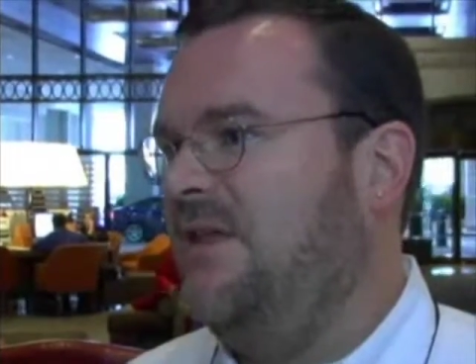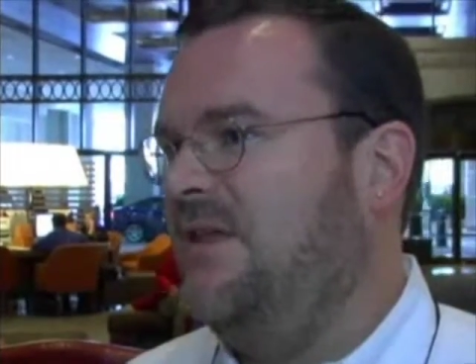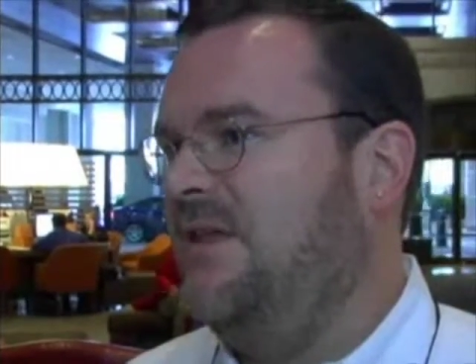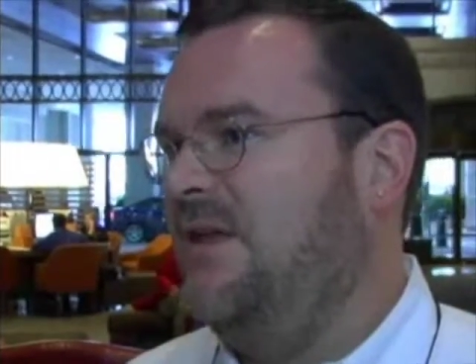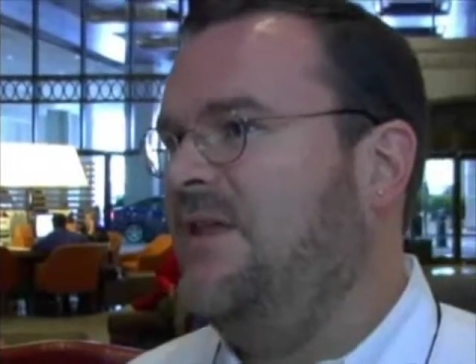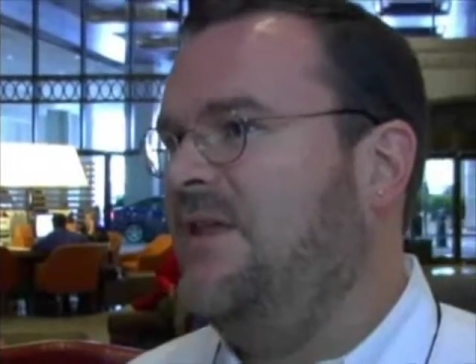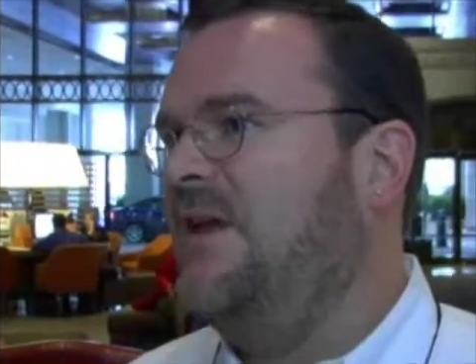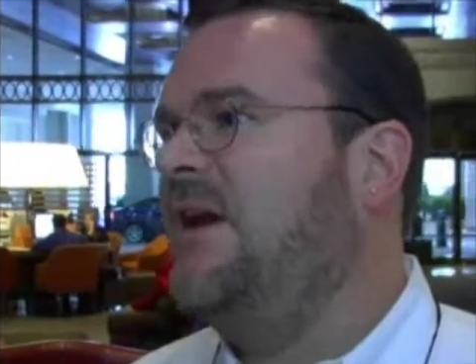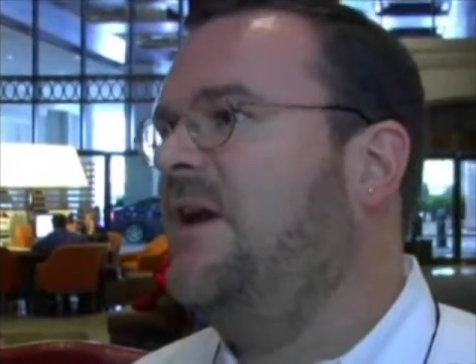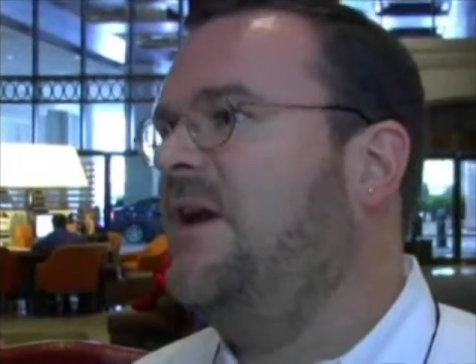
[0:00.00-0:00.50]
I
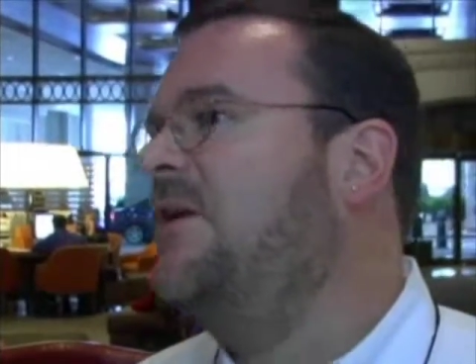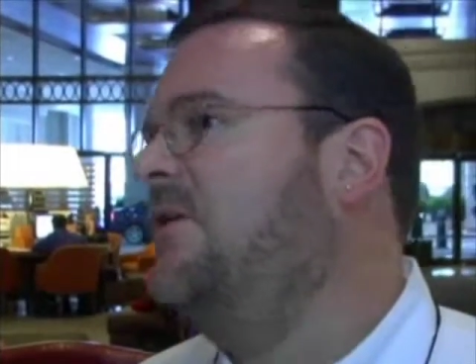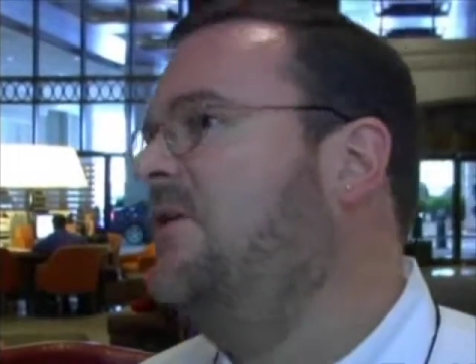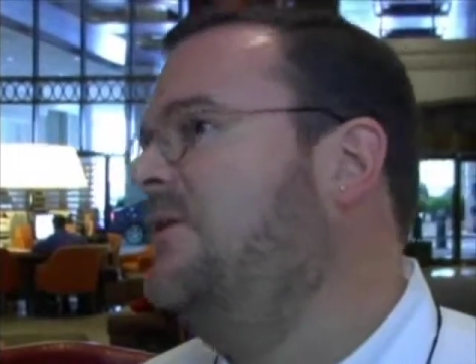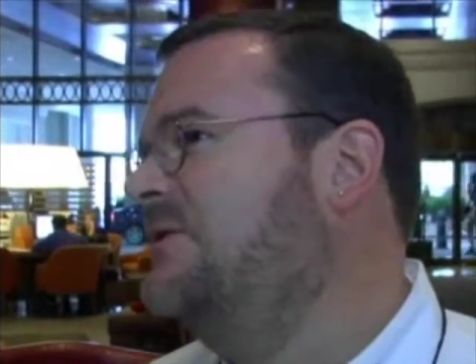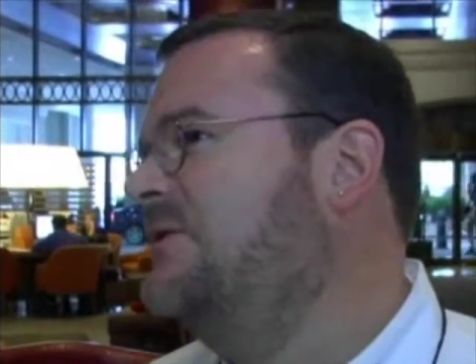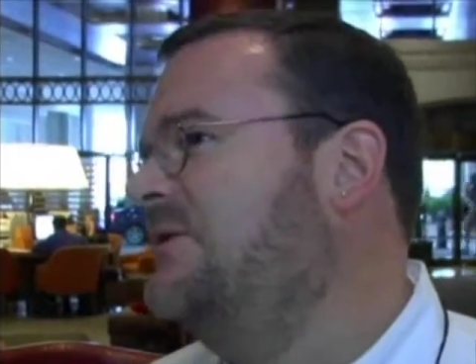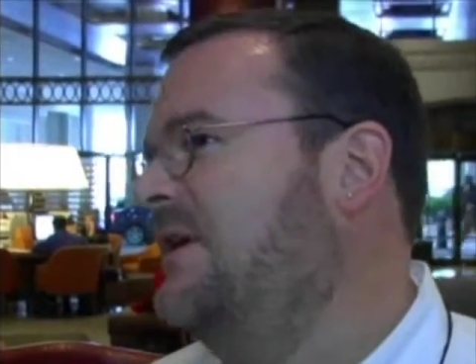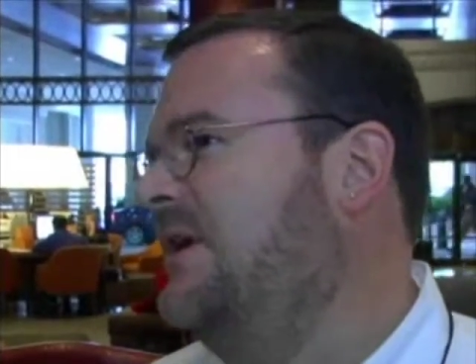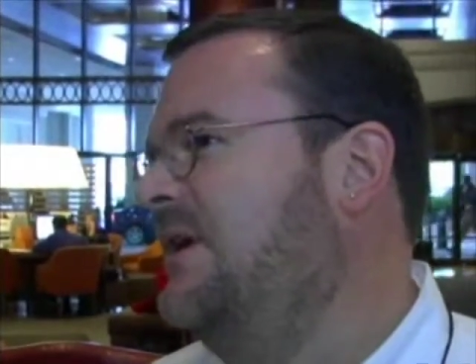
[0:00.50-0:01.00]
think I hear
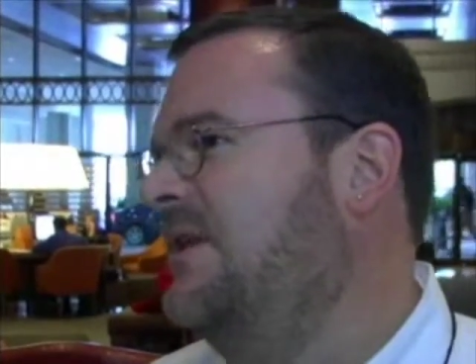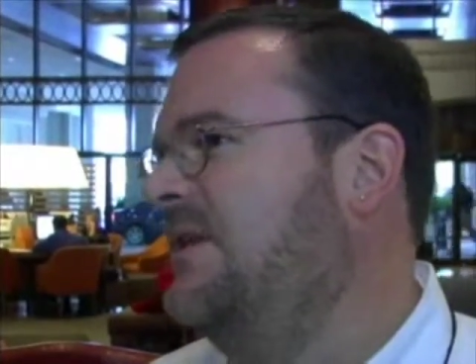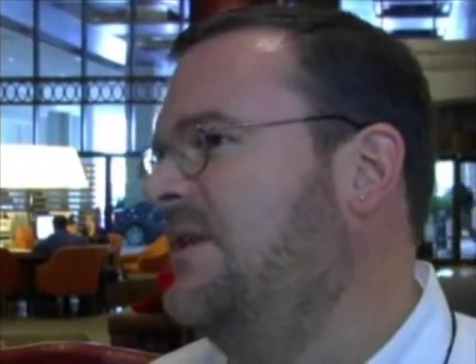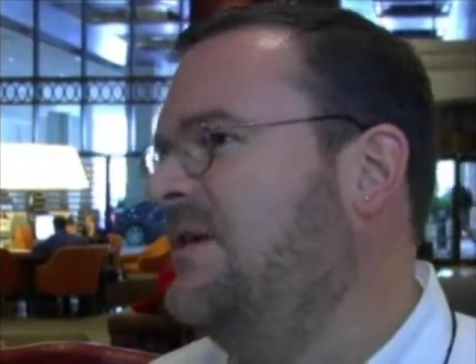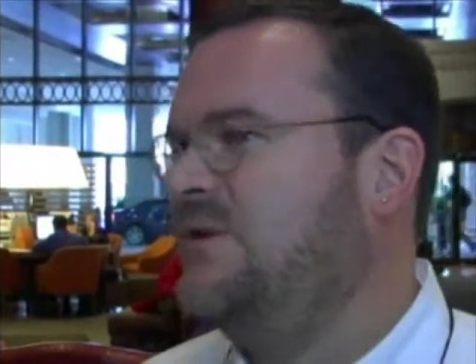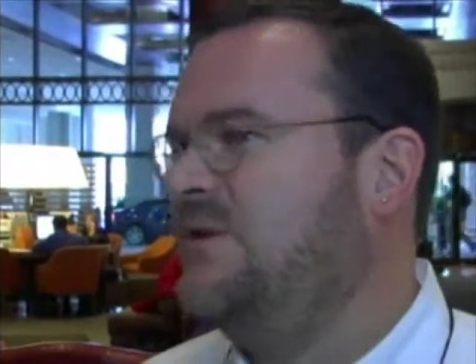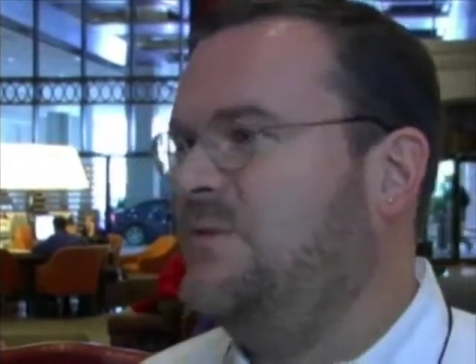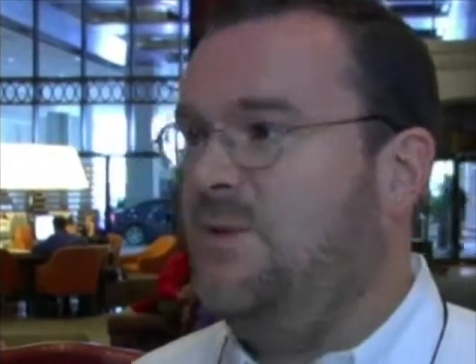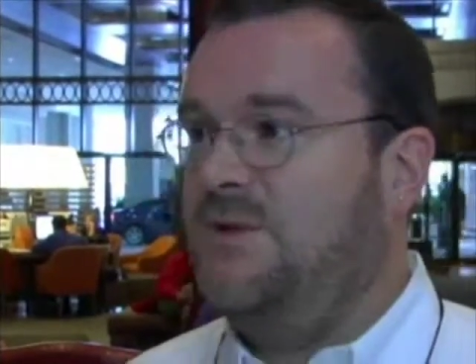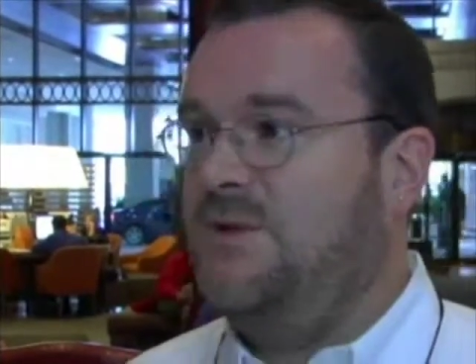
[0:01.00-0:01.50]
you saying
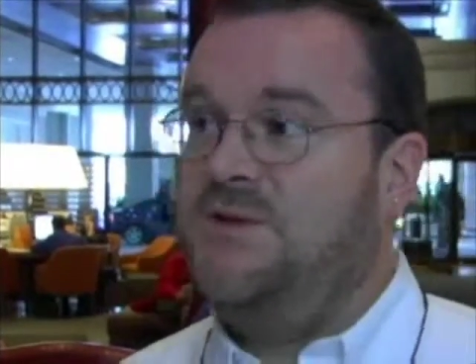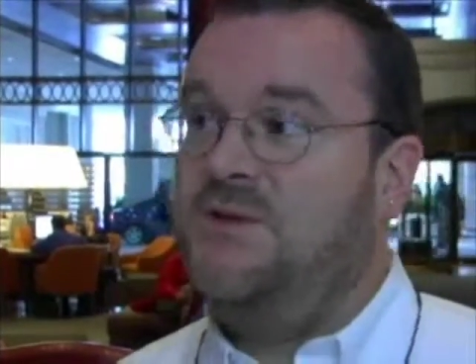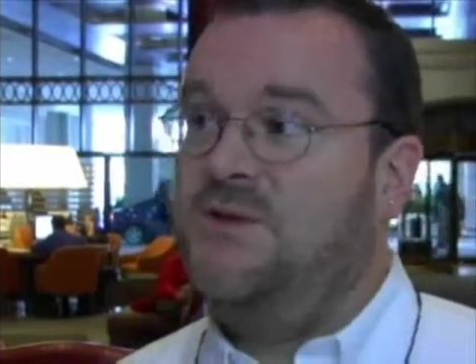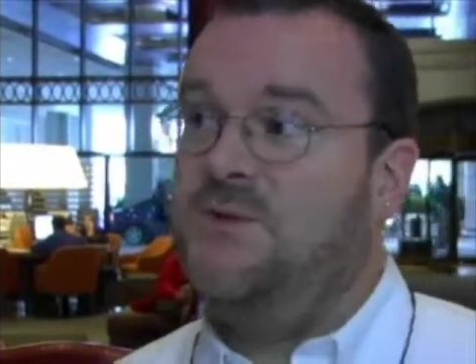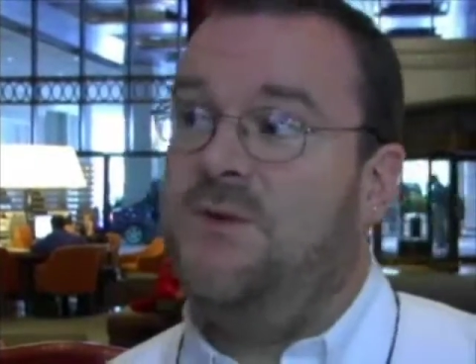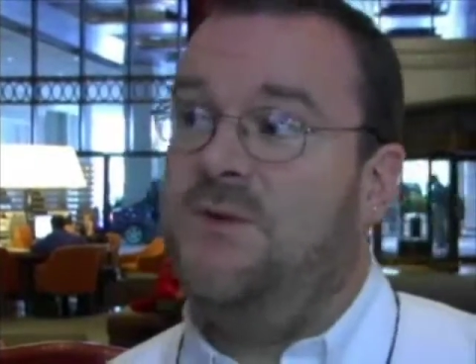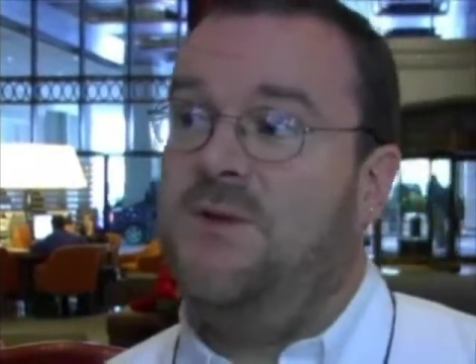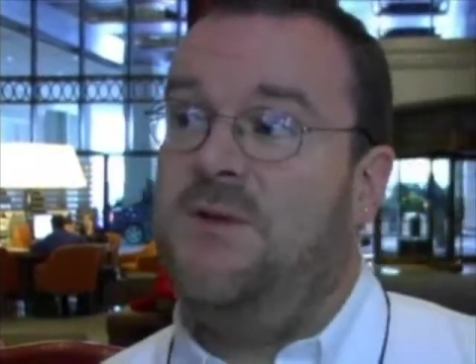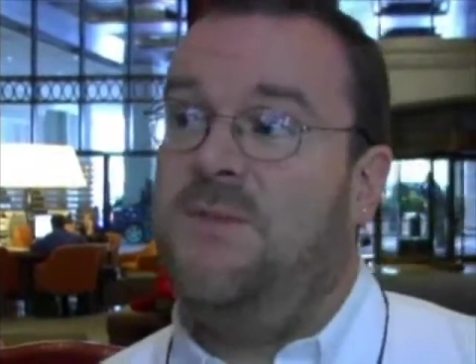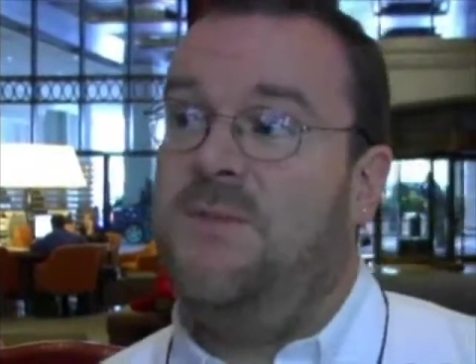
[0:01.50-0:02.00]
this, but did
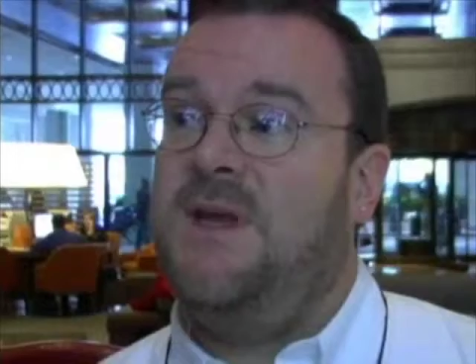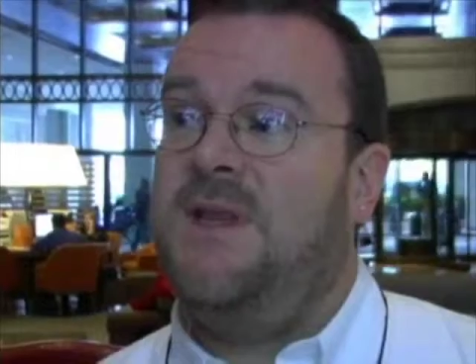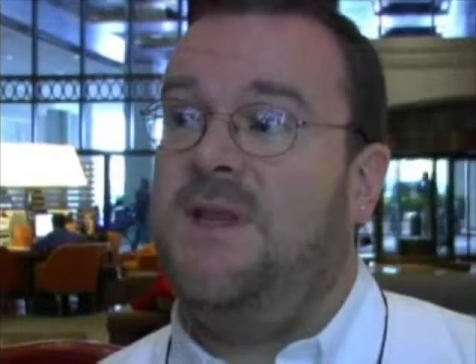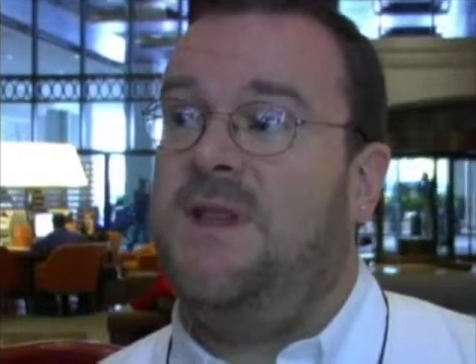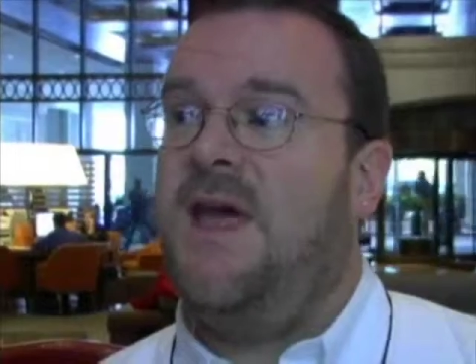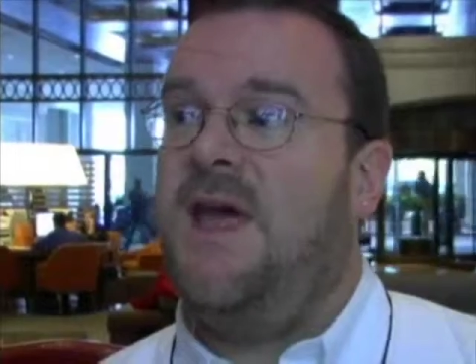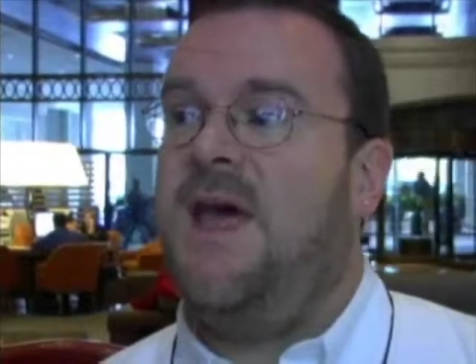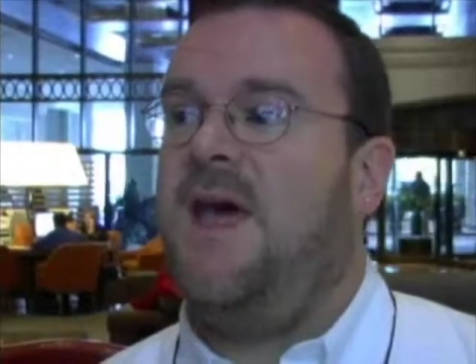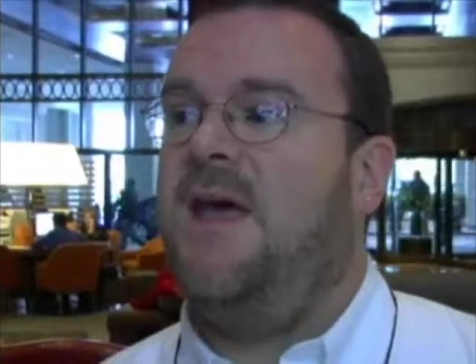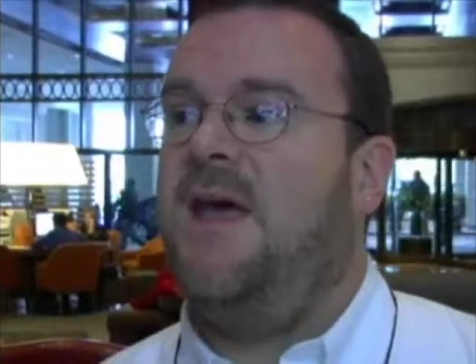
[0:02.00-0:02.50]
you really
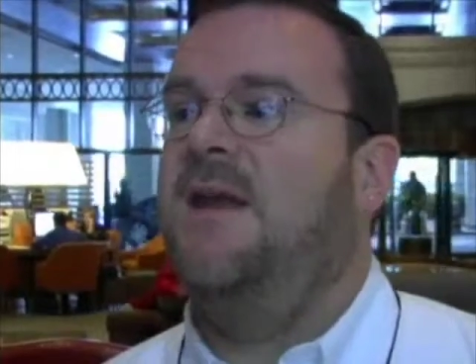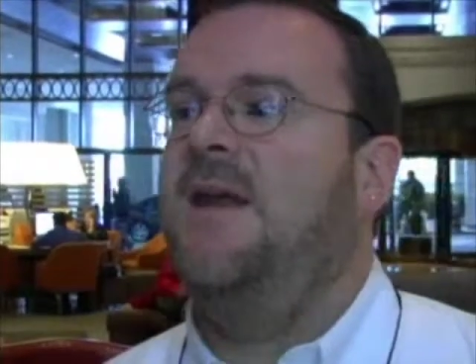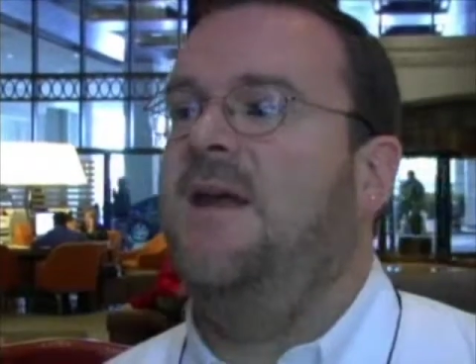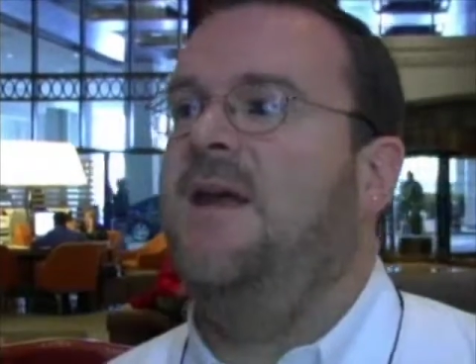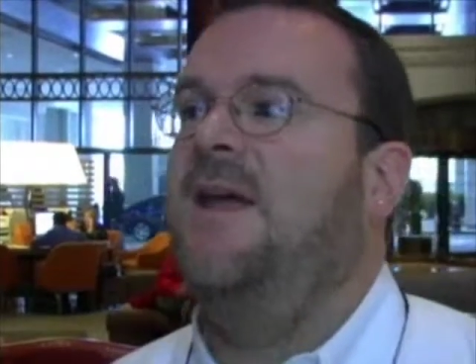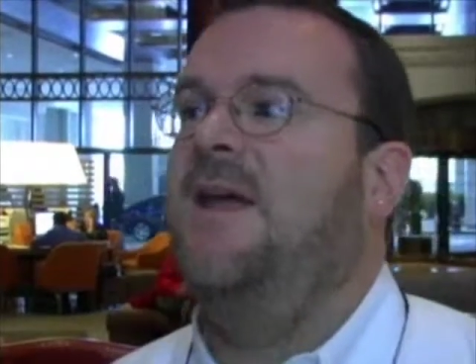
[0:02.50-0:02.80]
mean that?